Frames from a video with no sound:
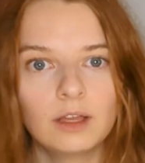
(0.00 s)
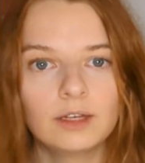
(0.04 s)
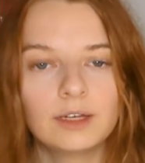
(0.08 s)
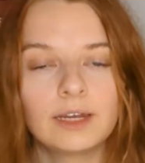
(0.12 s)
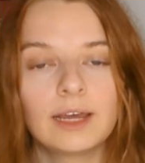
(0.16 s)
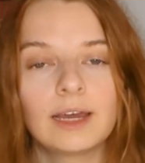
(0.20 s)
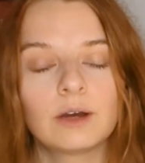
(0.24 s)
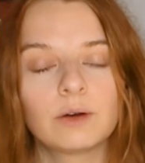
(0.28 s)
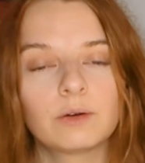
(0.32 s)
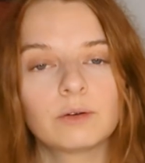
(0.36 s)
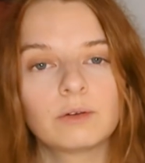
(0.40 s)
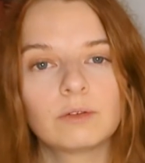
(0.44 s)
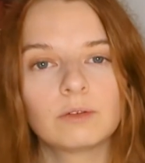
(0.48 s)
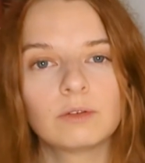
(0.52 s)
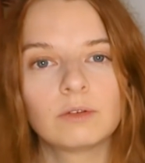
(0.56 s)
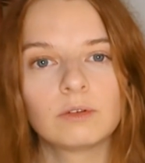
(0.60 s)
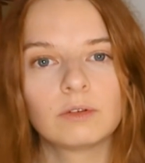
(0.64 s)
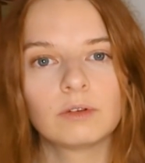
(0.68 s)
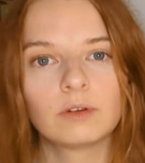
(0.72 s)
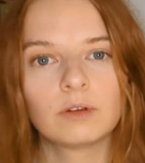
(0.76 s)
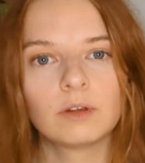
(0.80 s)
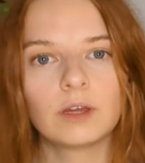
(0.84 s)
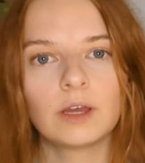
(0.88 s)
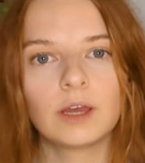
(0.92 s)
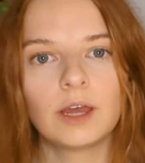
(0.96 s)
Now,
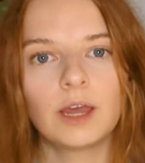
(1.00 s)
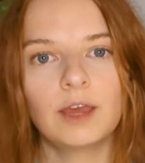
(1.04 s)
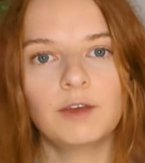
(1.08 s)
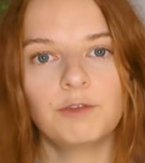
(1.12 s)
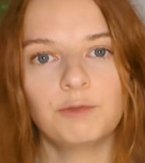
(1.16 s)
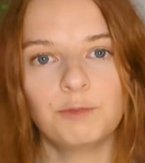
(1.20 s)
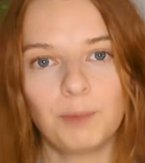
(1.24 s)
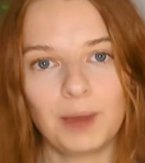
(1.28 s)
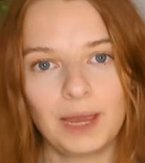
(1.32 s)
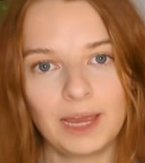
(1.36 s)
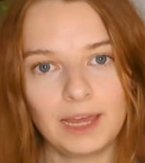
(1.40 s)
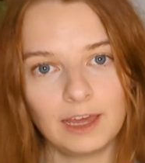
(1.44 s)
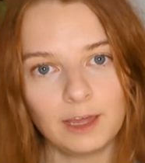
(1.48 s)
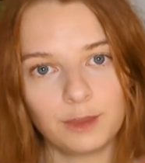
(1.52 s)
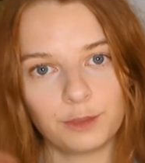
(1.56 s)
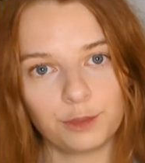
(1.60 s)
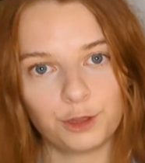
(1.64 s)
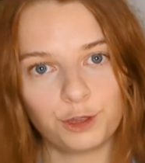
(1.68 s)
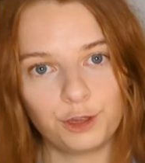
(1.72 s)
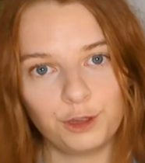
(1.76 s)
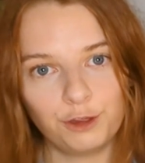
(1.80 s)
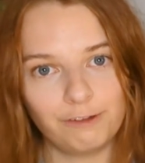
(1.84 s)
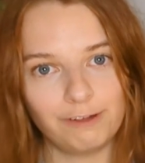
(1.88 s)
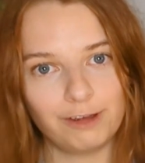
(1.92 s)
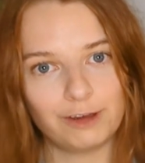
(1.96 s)
if making the
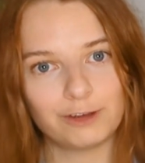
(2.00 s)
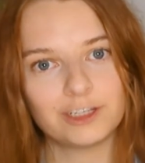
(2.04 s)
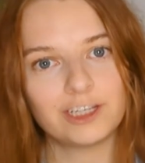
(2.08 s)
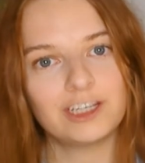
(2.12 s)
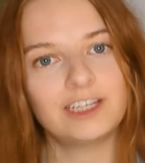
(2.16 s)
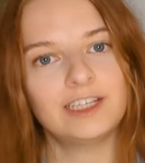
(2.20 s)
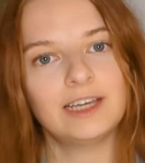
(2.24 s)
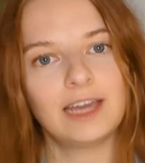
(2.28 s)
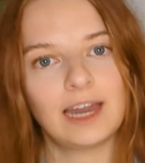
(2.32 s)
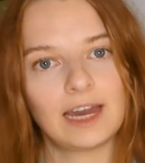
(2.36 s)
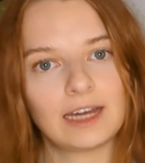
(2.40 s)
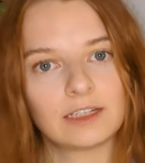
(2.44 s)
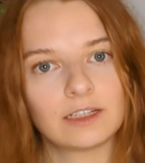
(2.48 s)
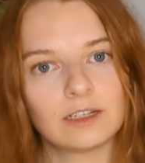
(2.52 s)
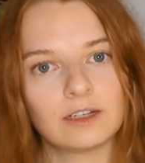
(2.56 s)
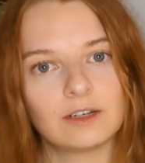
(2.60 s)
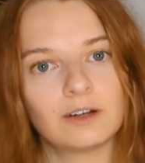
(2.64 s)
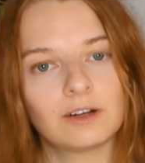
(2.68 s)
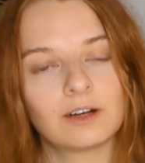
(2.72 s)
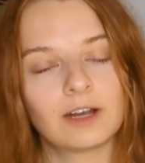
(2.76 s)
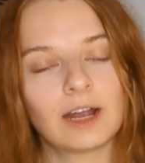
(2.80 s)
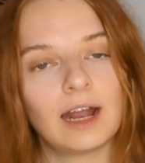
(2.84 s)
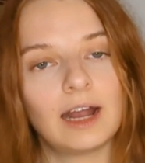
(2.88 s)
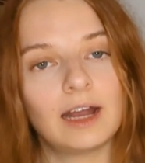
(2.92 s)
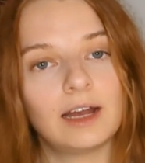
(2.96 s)
Curiosity
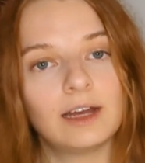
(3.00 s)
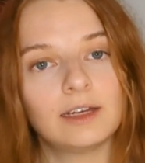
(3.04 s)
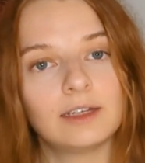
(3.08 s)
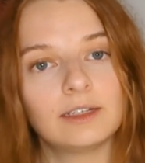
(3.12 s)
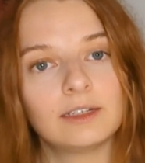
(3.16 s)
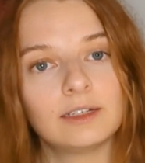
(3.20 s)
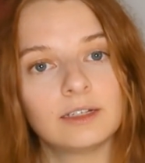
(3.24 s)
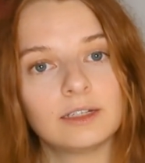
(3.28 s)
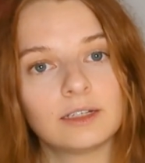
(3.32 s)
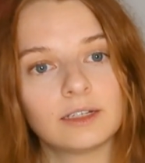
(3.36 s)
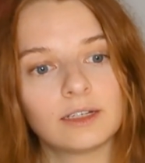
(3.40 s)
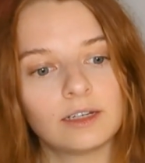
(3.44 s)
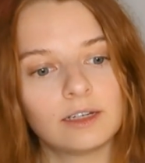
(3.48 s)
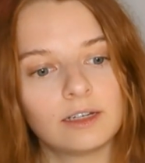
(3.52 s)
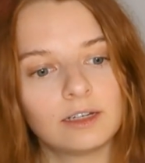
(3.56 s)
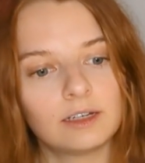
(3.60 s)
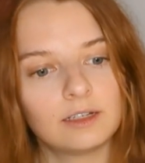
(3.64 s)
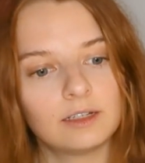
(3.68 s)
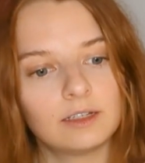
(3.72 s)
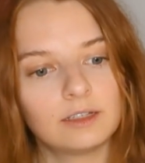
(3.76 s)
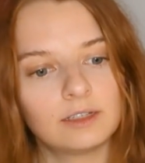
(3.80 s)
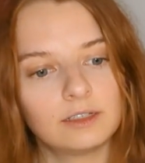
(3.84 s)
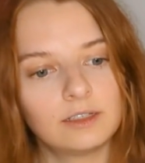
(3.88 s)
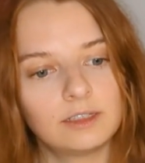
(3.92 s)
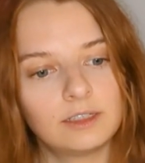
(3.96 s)
Catalogue and
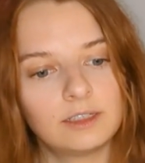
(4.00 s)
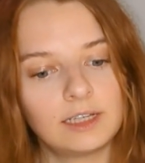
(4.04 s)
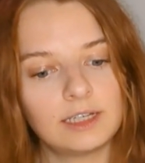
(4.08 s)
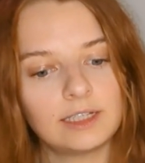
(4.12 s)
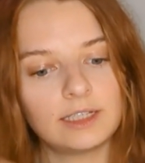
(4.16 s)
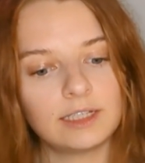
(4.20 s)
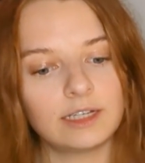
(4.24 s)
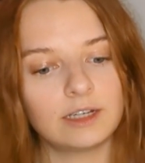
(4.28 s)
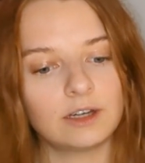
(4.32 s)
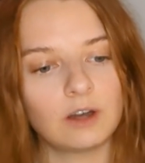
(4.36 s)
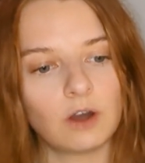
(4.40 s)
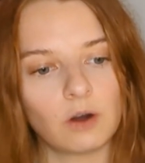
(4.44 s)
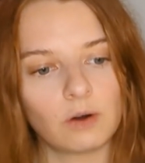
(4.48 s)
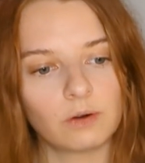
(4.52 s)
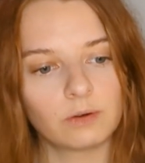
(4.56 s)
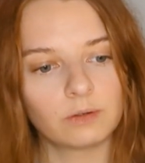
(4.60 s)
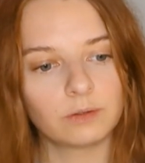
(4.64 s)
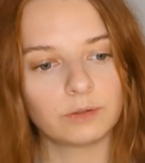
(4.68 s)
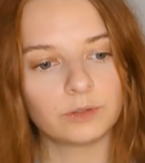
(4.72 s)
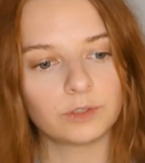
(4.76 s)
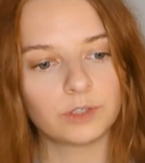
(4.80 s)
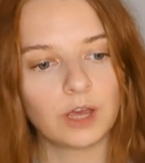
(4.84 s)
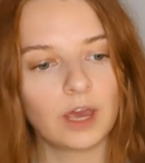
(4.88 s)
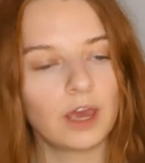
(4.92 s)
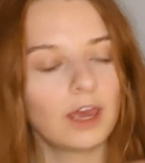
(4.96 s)
setting
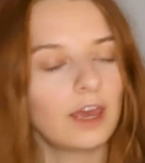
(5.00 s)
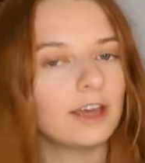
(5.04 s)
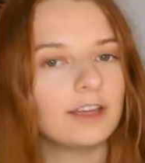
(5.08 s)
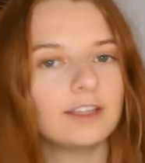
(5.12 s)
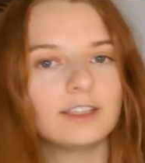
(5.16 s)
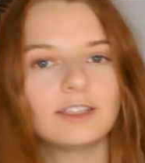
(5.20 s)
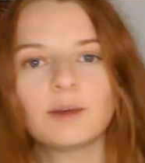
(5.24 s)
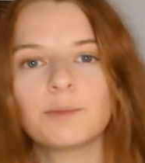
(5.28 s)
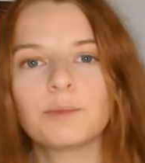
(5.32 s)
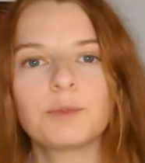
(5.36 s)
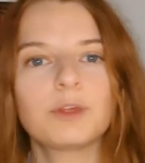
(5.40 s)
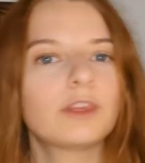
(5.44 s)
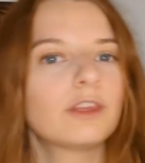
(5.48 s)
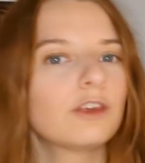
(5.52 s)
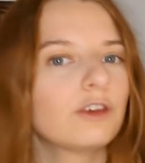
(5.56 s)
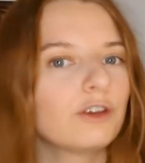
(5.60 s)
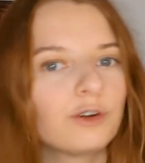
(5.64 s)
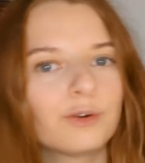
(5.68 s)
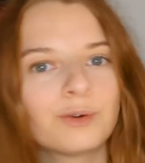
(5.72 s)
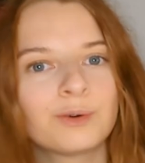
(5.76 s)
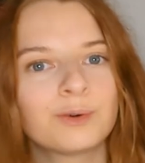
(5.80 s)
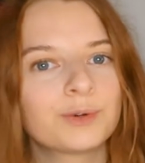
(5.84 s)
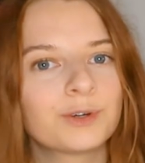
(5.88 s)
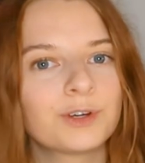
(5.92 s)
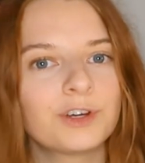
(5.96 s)
goals is something that you're
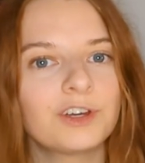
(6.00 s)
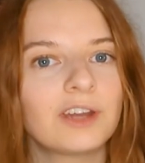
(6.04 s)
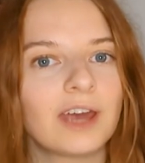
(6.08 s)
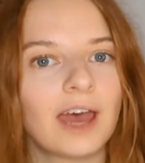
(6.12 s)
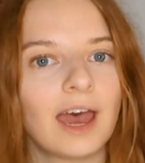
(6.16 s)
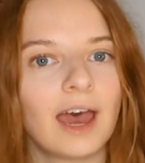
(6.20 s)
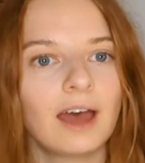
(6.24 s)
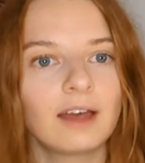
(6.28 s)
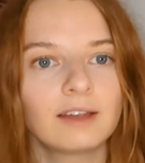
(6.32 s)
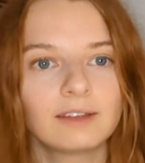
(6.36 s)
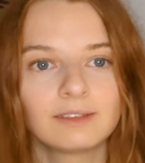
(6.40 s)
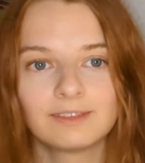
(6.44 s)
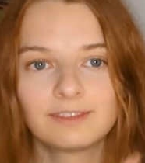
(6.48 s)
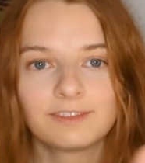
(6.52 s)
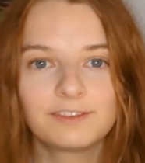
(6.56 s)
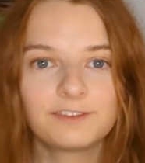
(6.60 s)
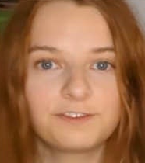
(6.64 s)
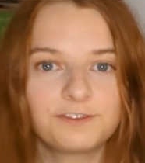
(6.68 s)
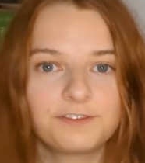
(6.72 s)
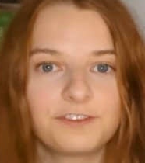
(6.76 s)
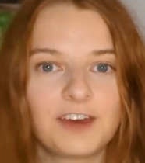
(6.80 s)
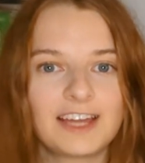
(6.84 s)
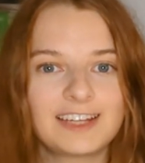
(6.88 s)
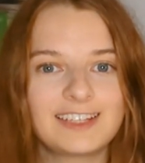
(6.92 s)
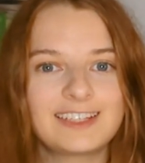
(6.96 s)
all good at,
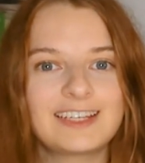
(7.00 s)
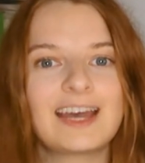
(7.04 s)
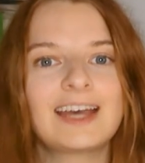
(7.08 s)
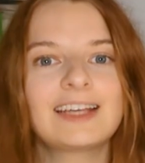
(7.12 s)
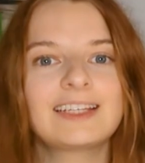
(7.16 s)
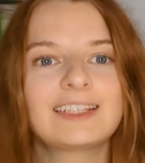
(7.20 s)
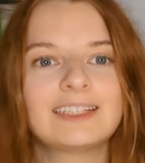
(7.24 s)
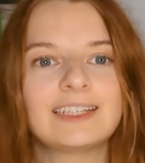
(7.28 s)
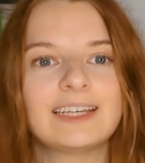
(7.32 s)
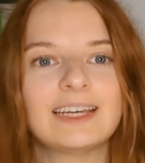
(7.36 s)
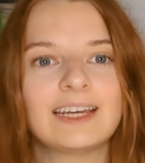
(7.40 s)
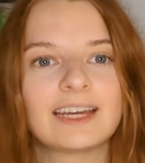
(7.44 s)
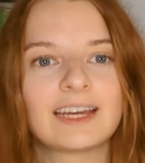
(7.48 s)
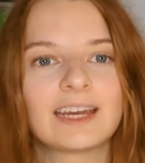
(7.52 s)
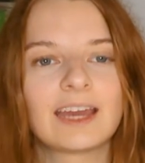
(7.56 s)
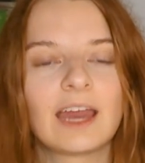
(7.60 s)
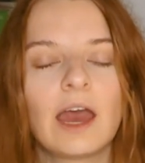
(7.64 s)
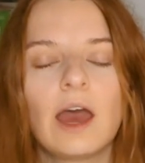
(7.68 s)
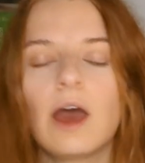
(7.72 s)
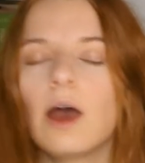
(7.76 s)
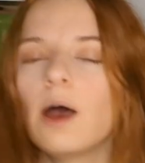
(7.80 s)
fantastic.